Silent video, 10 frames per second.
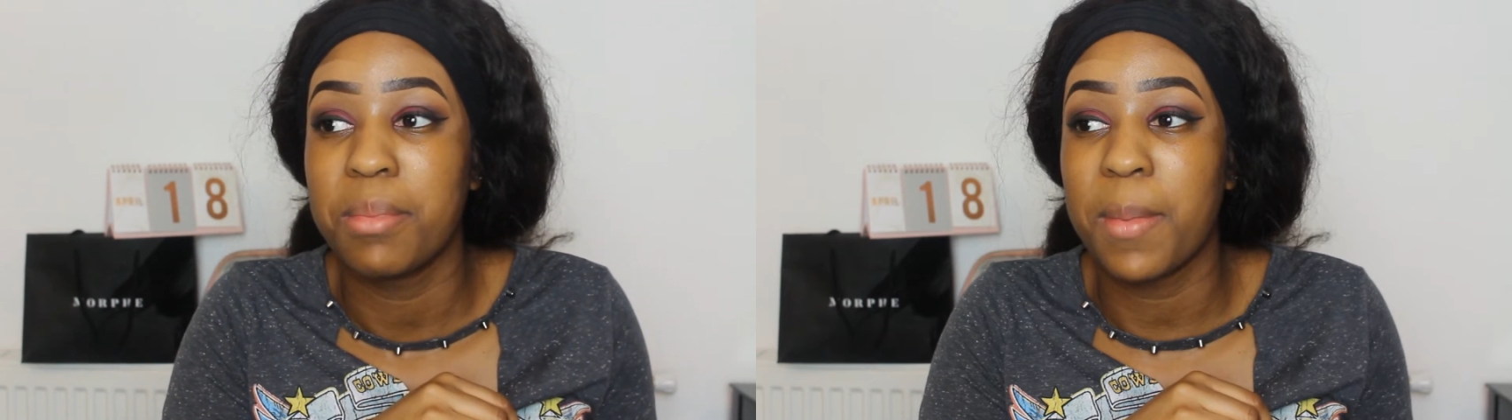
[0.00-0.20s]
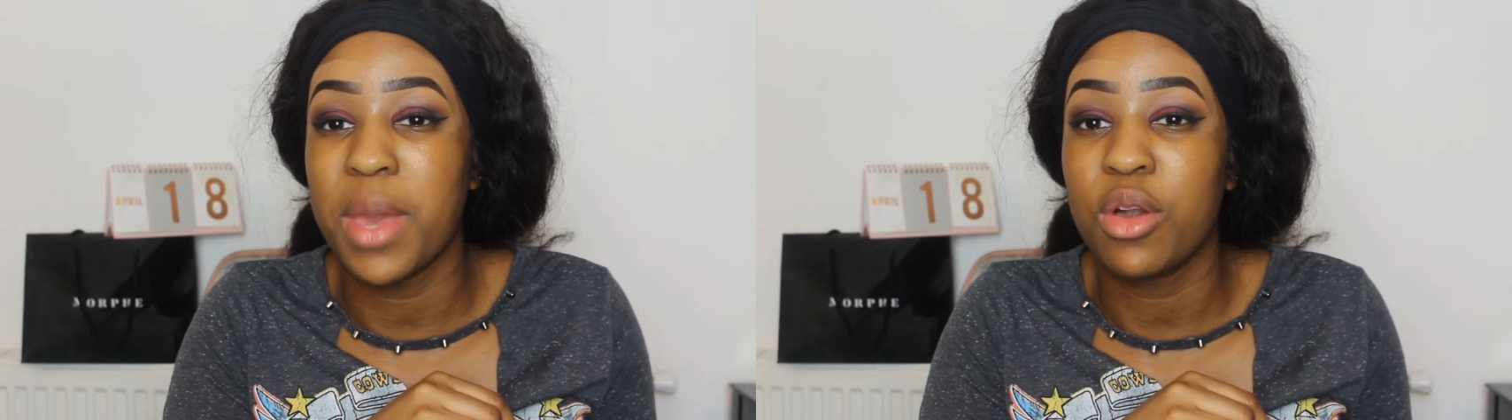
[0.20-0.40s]

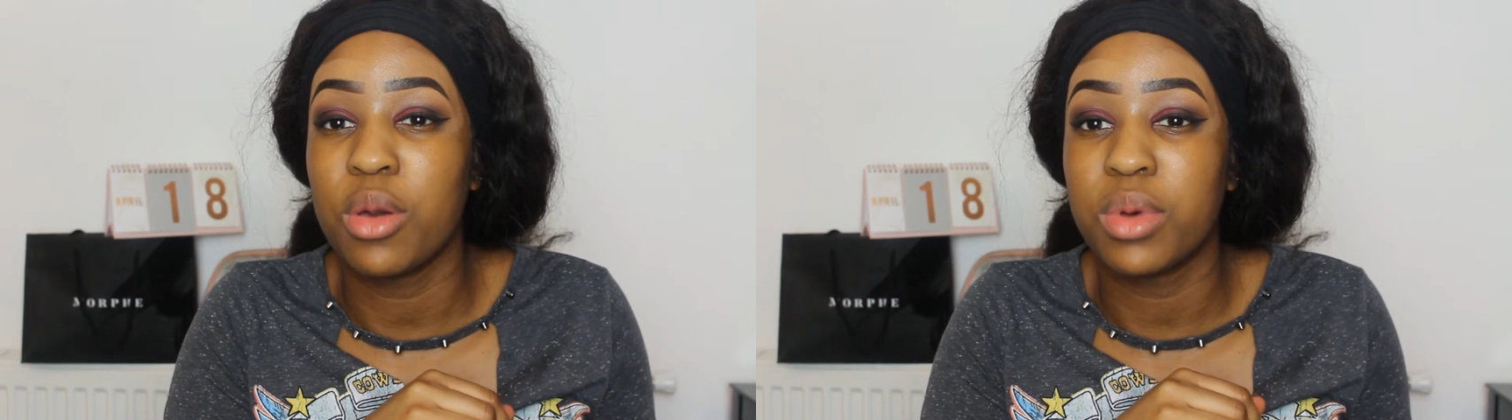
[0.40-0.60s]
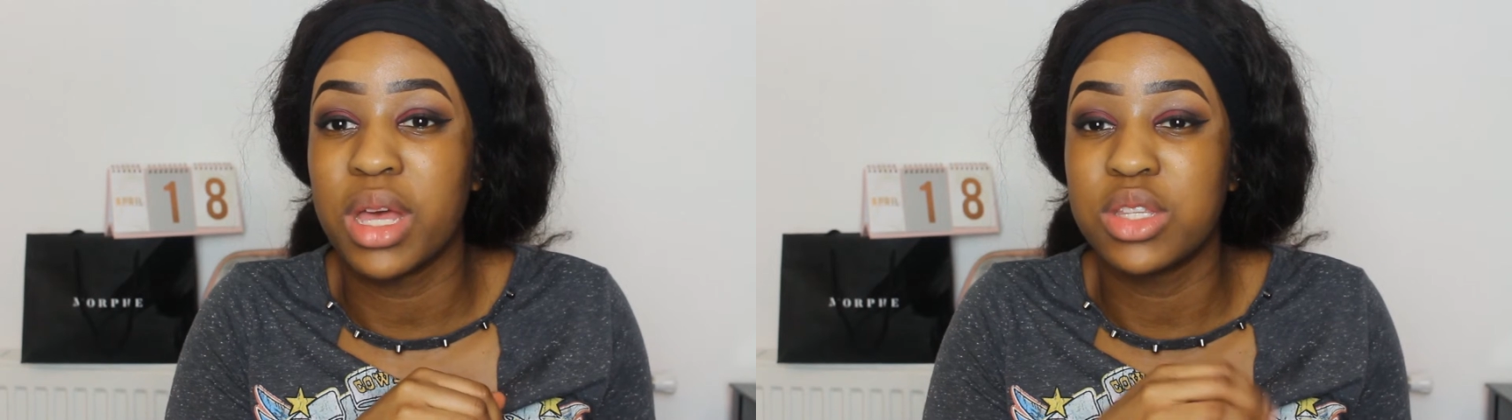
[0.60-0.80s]

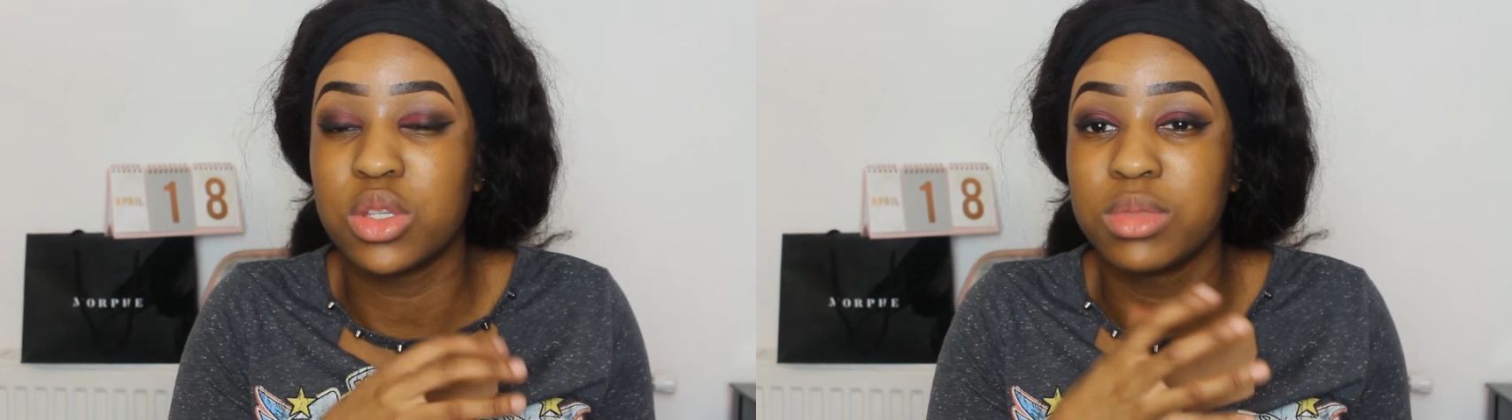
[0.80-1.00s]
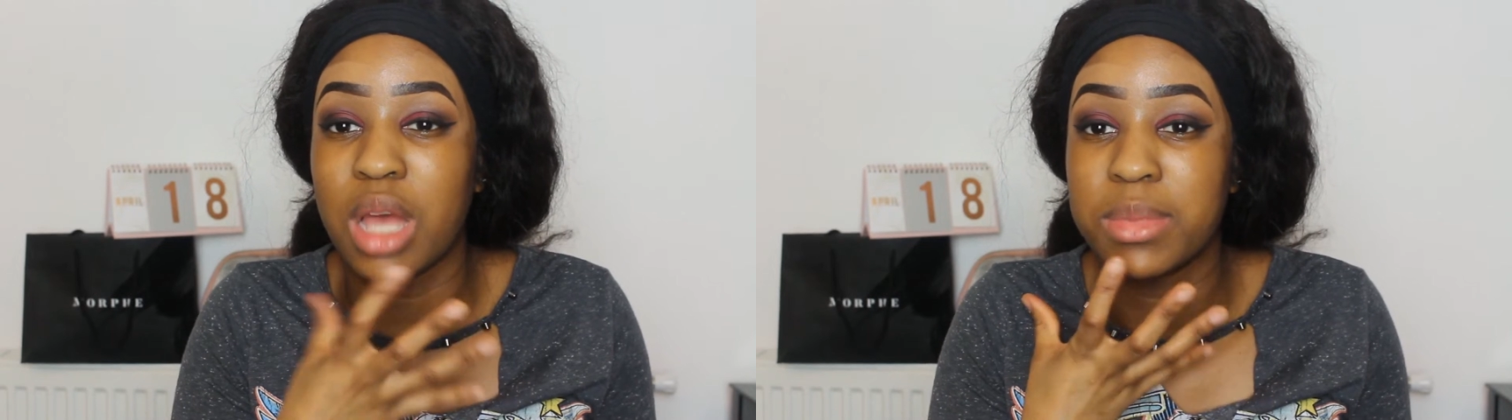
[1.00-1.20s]
makeup can
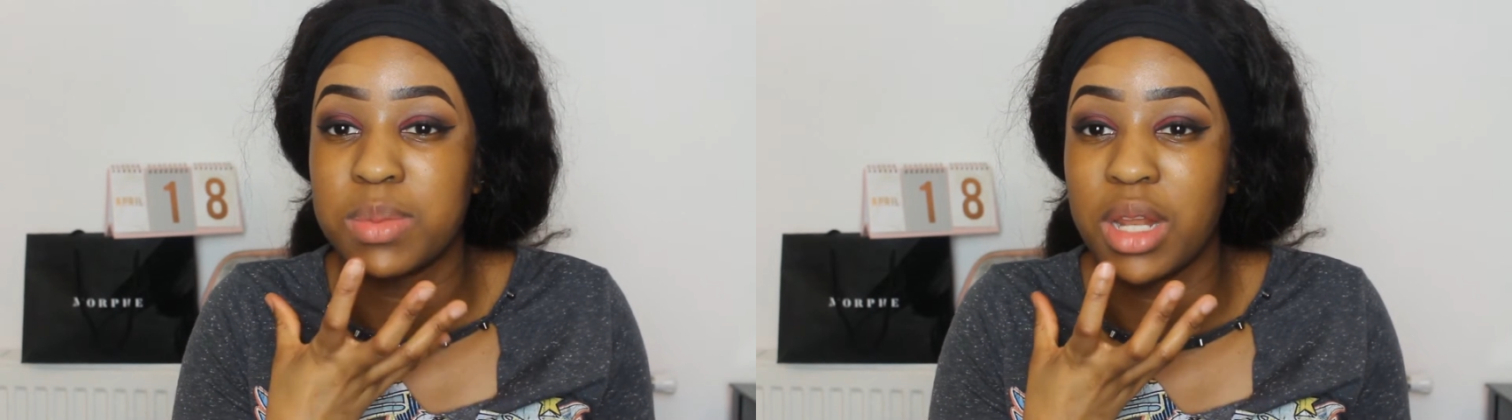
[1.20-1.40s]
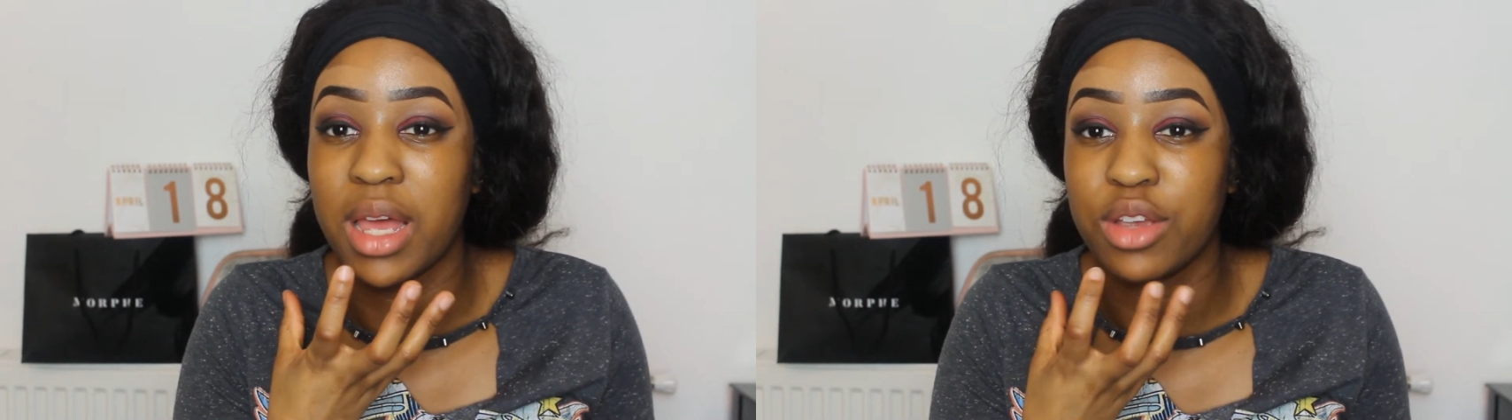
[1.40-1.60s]
sometimes
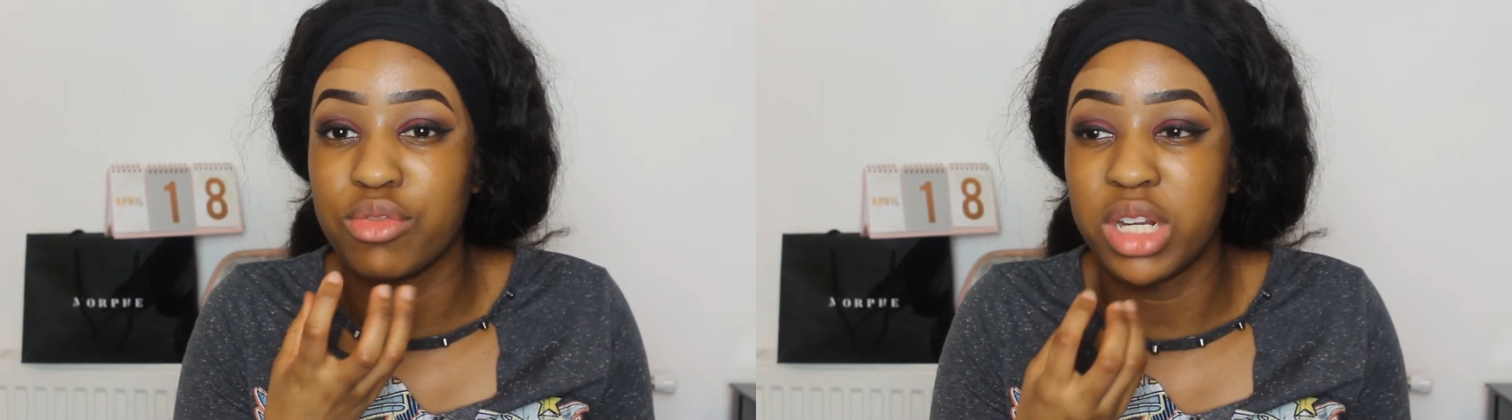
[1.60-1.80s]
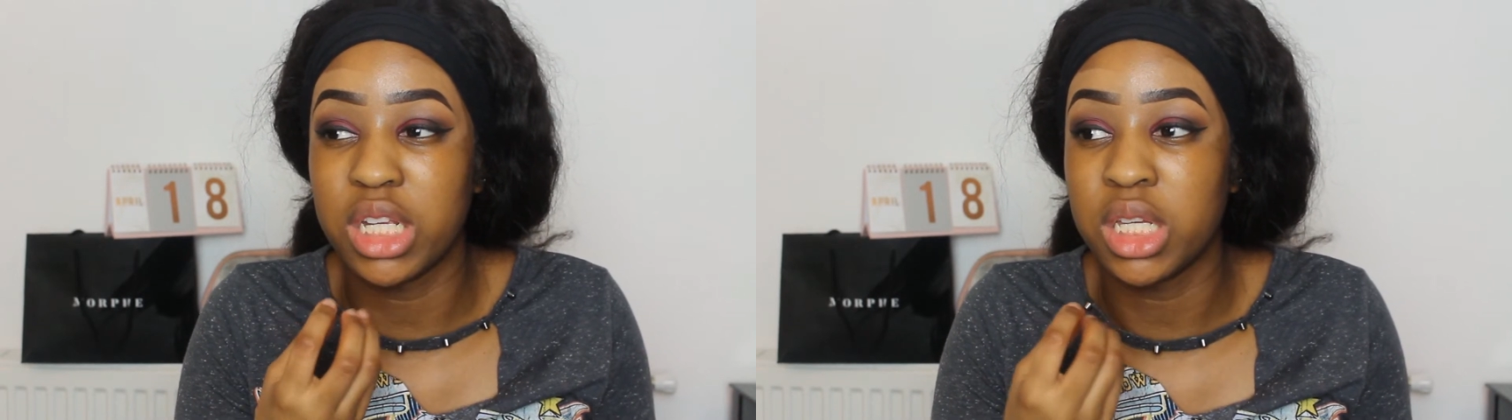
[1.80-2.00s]
be like
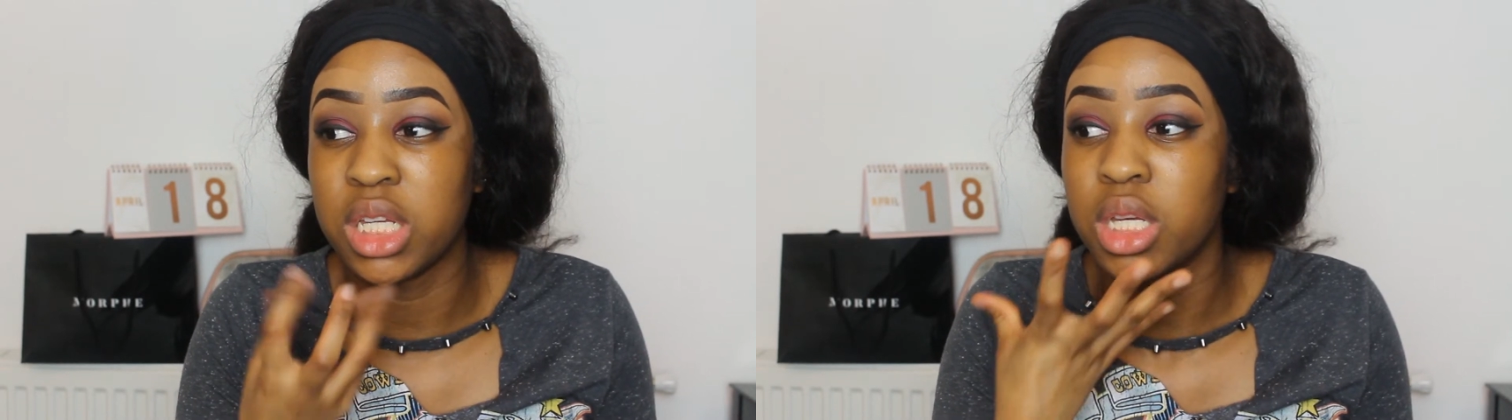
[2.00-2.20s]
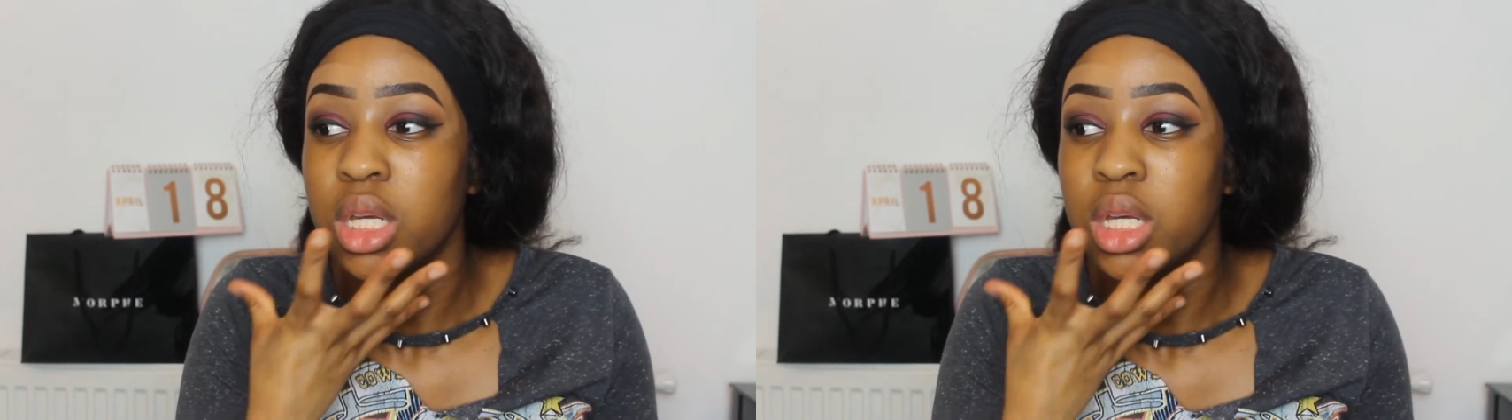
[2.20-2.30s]
really